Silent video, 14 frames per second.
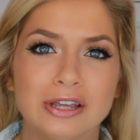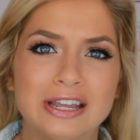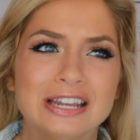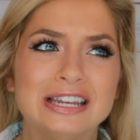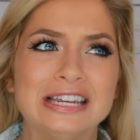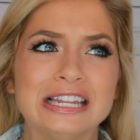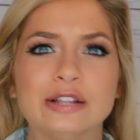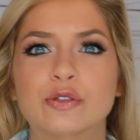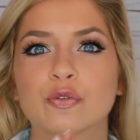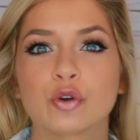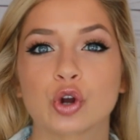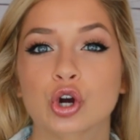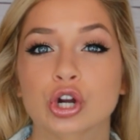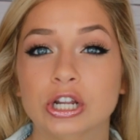in needs
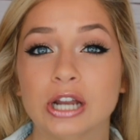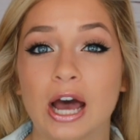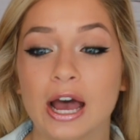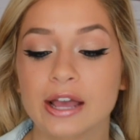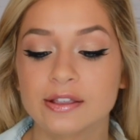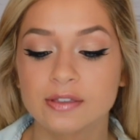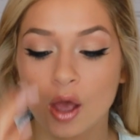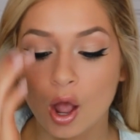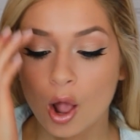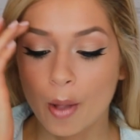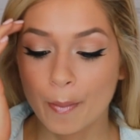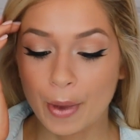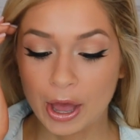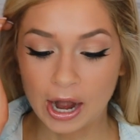for hooded eyes
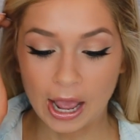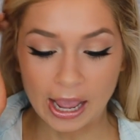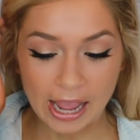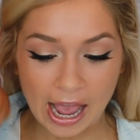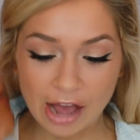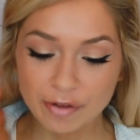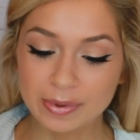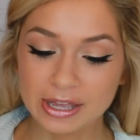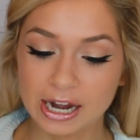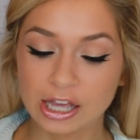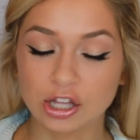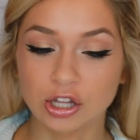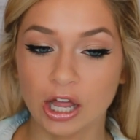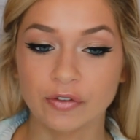but I have been
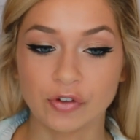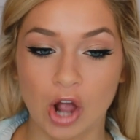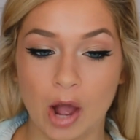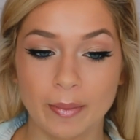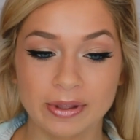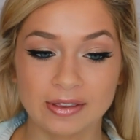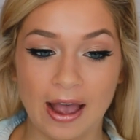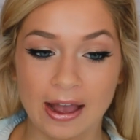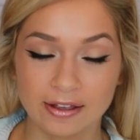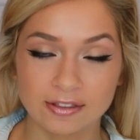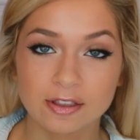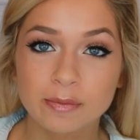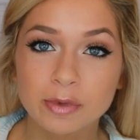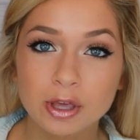getting a lot of comments
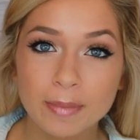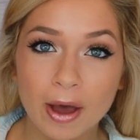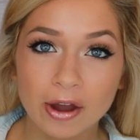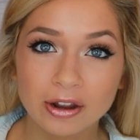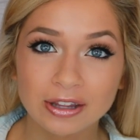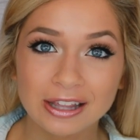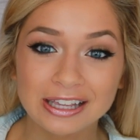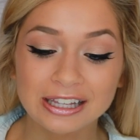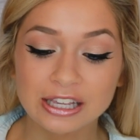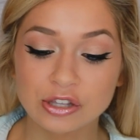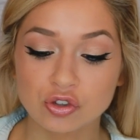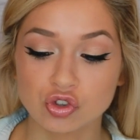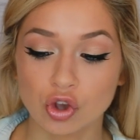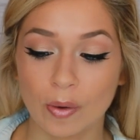asking me about it
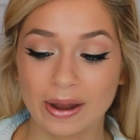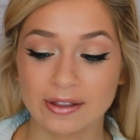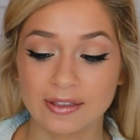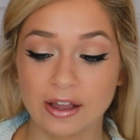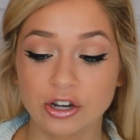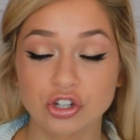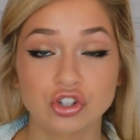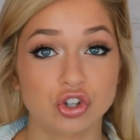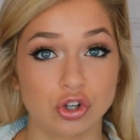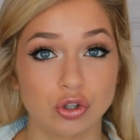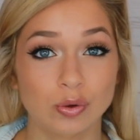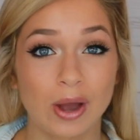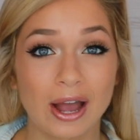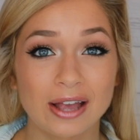lately, so I decided to show
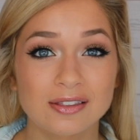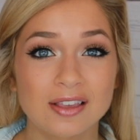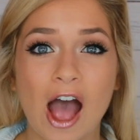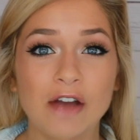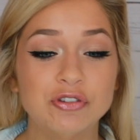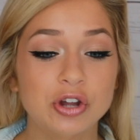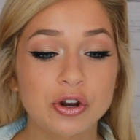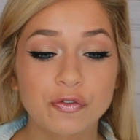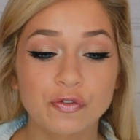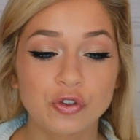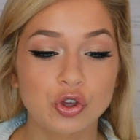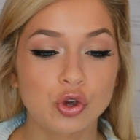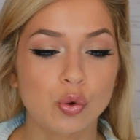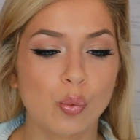you guys. I've done a
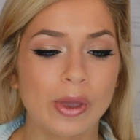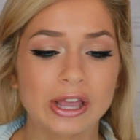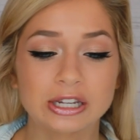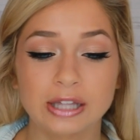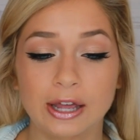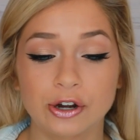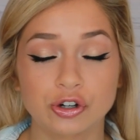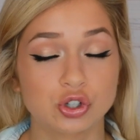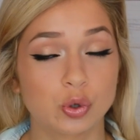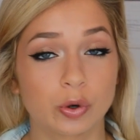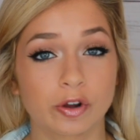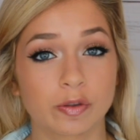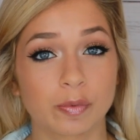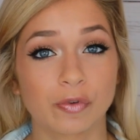few winged liner
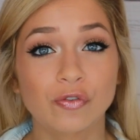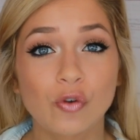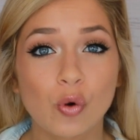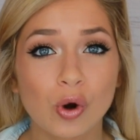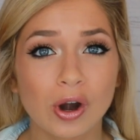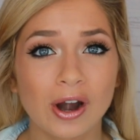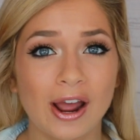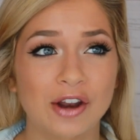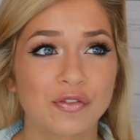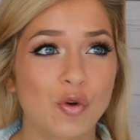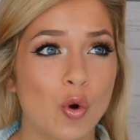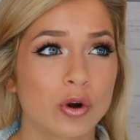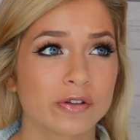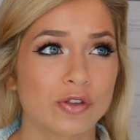tutorials before, and
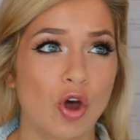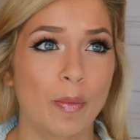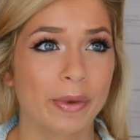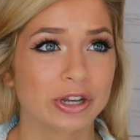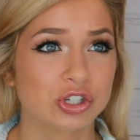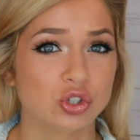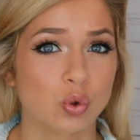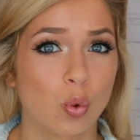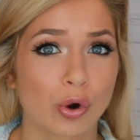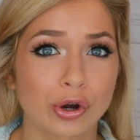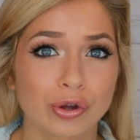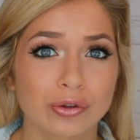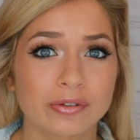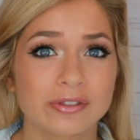of course all my
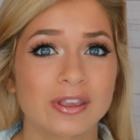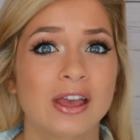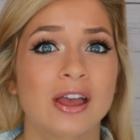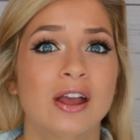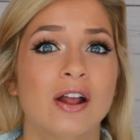tutorials